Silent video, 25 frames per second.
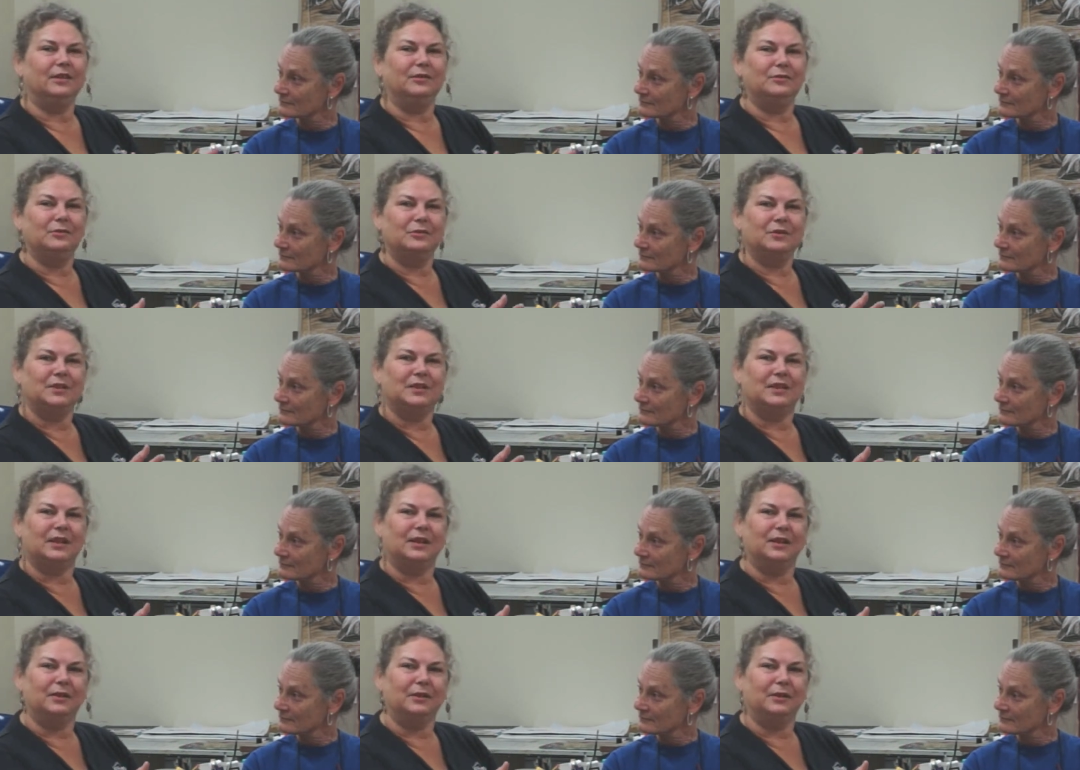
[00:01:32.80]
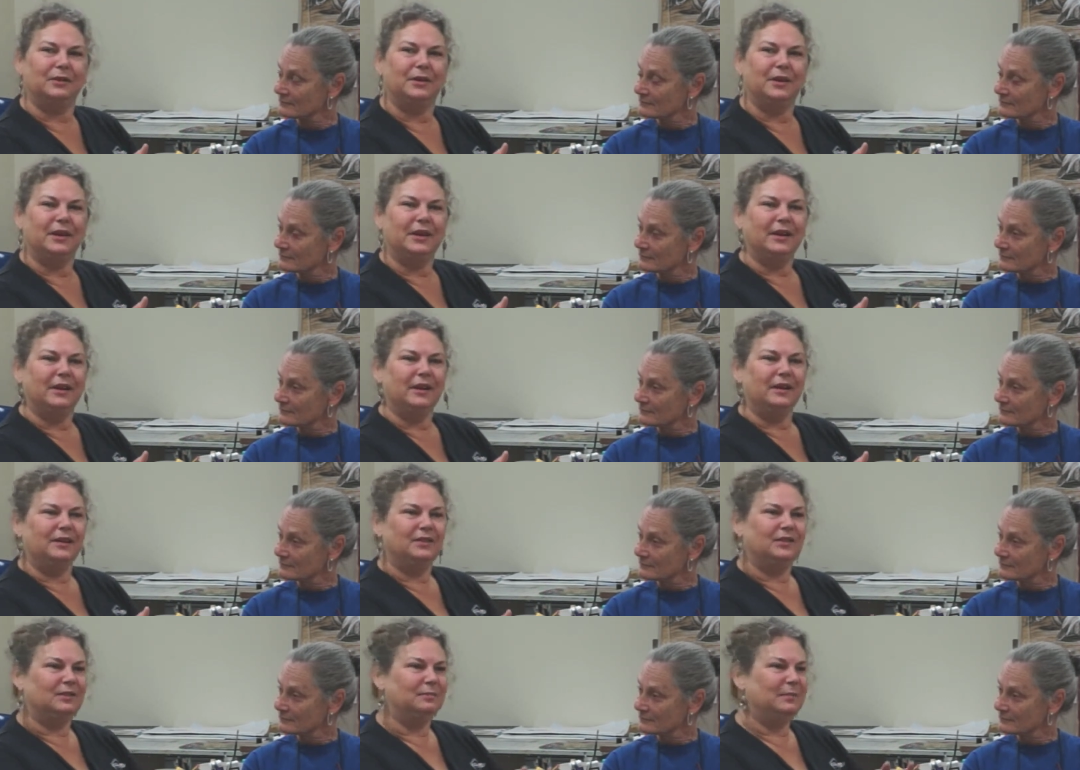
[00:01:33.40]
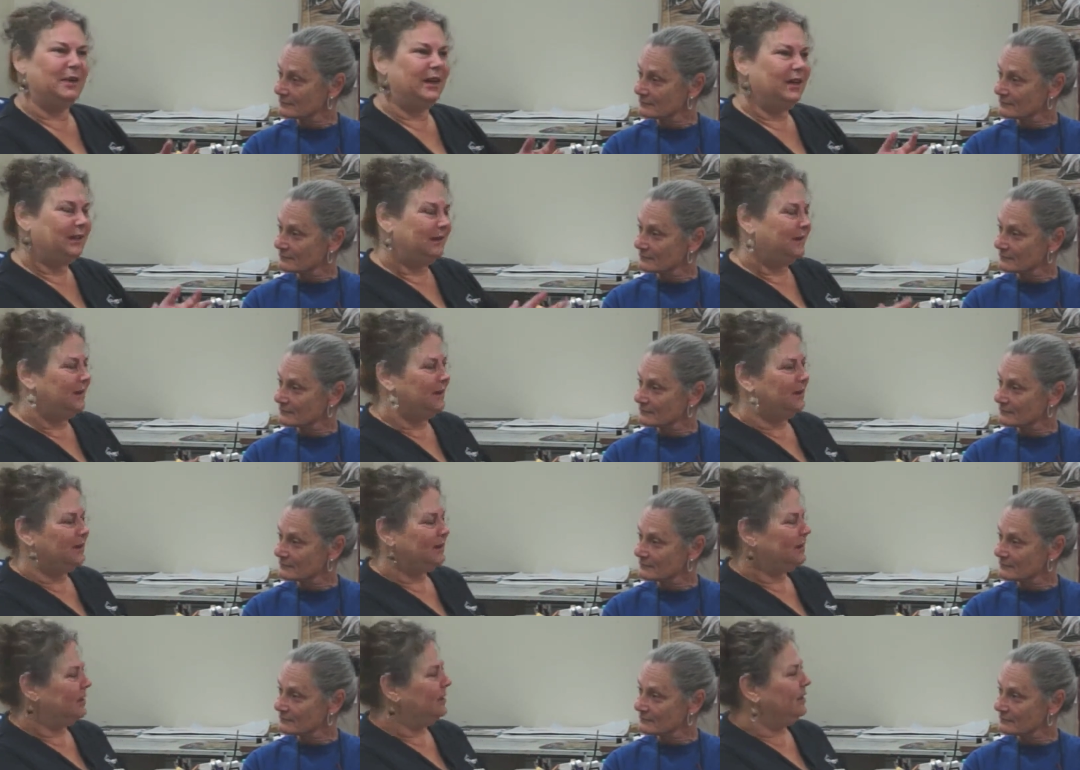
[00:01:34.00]
Speaker 1: and also to make
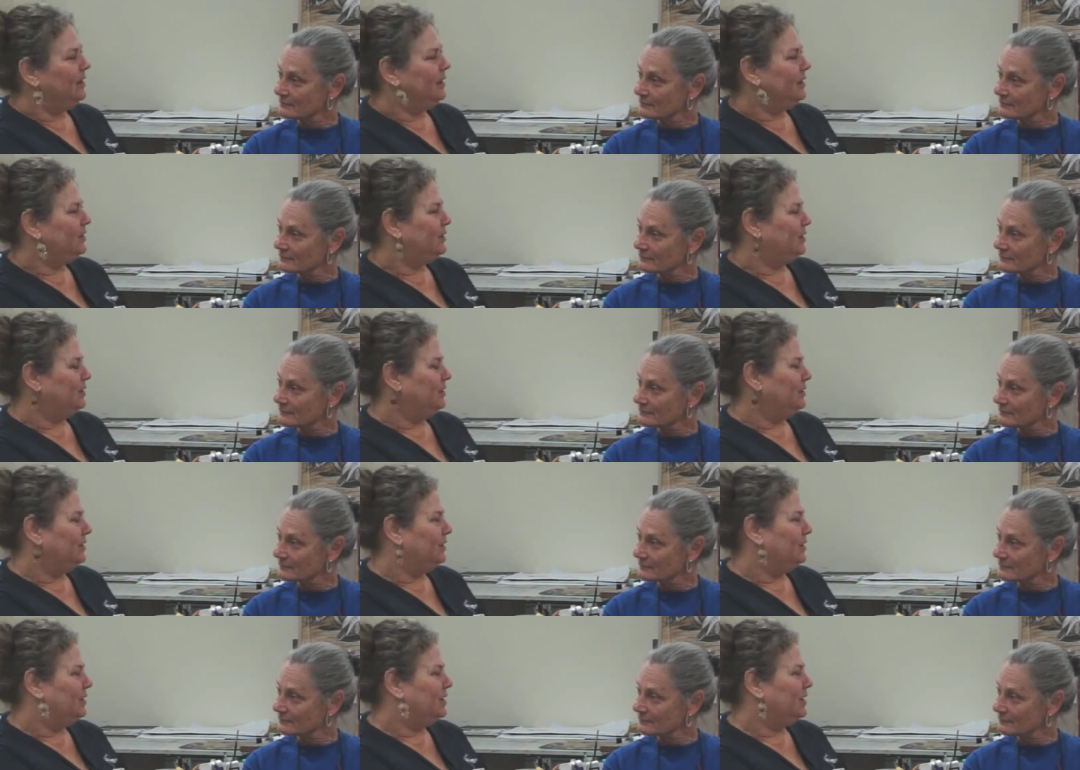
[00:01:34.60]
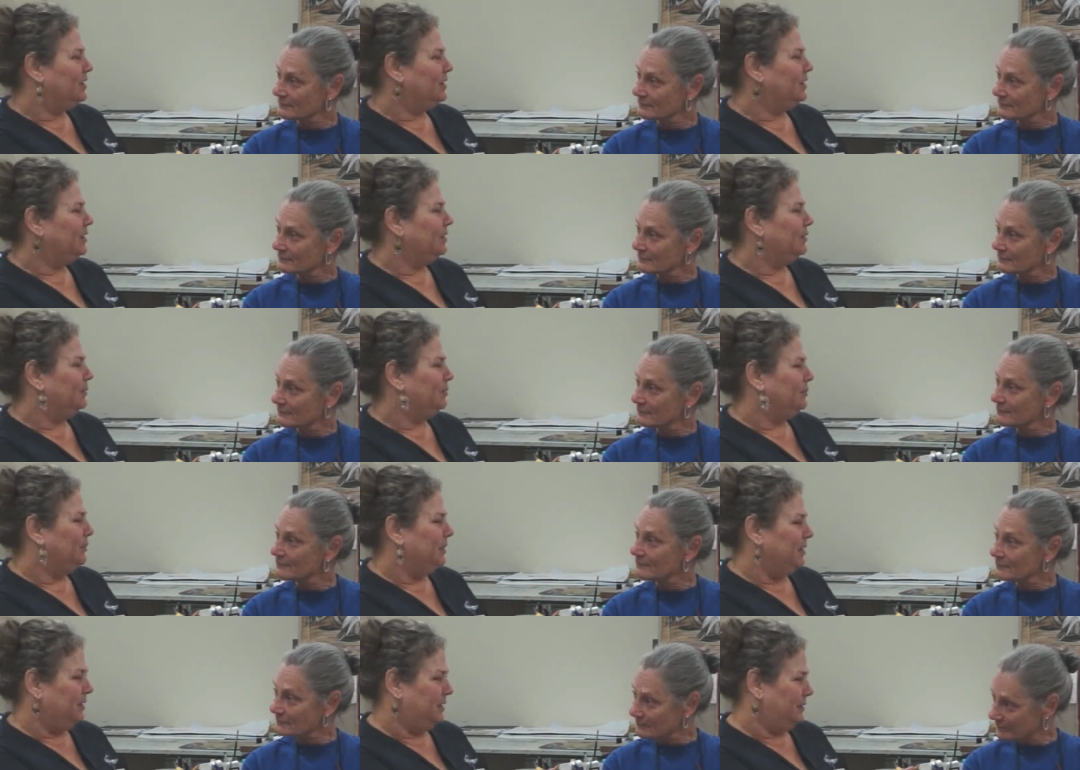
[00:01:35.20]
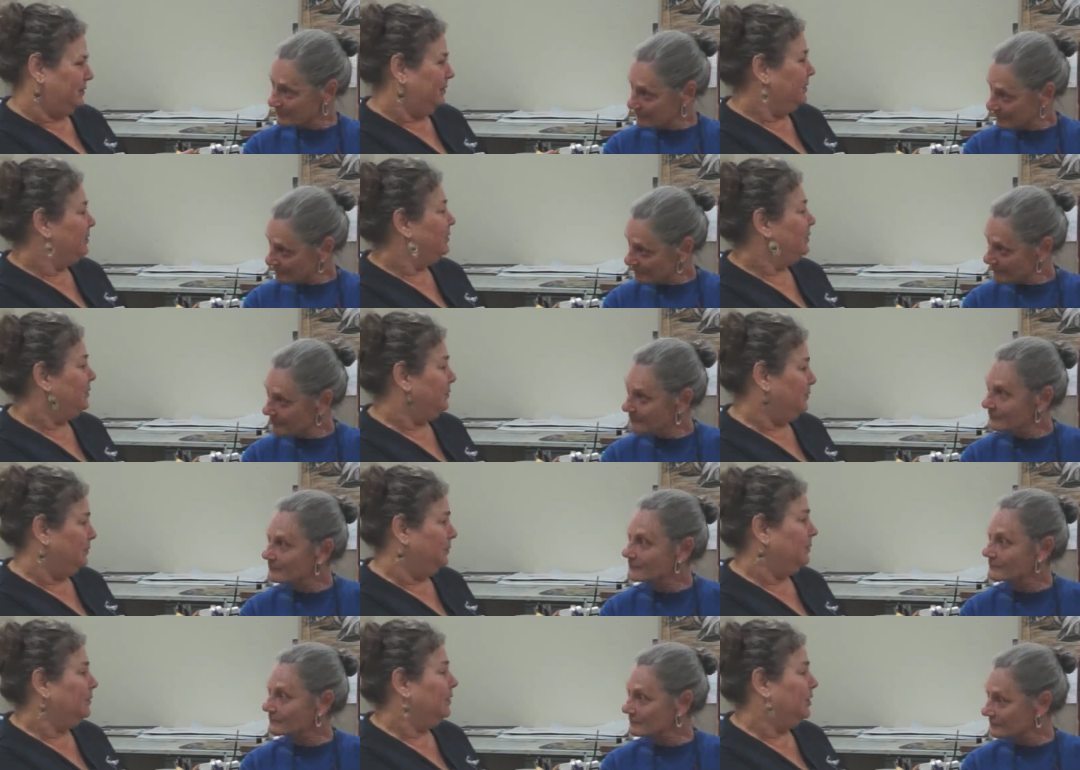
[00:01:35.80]
these connections with
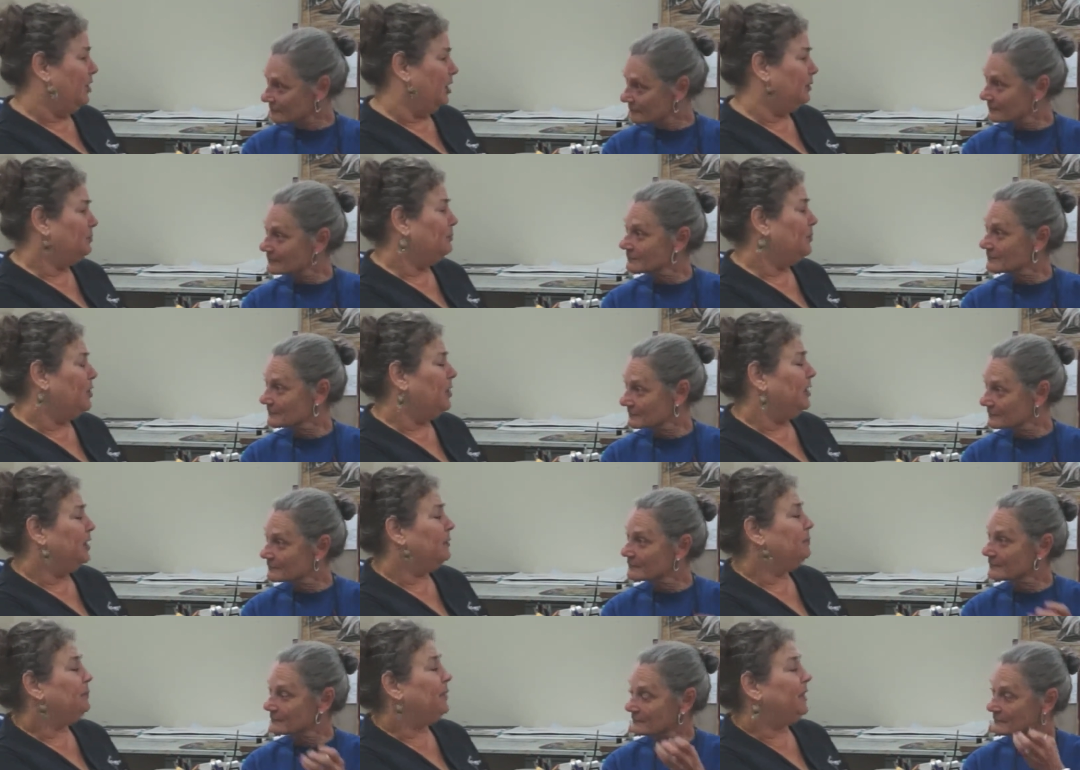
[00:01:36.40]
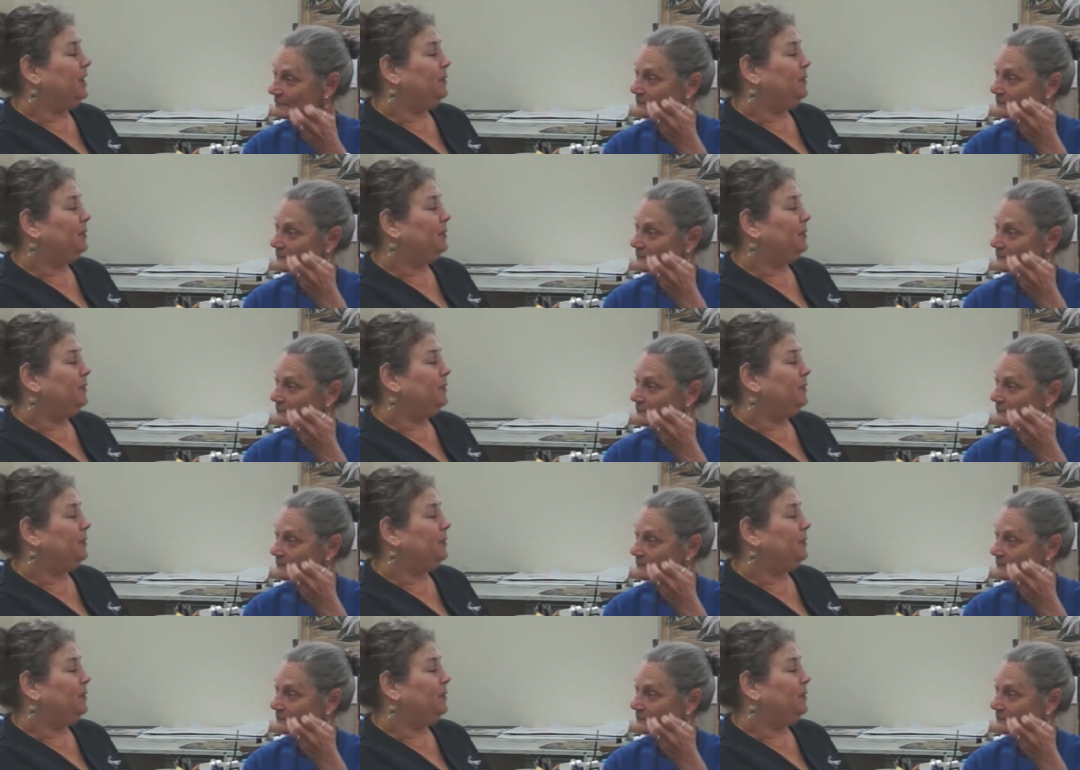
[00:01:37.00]
mm. like-minded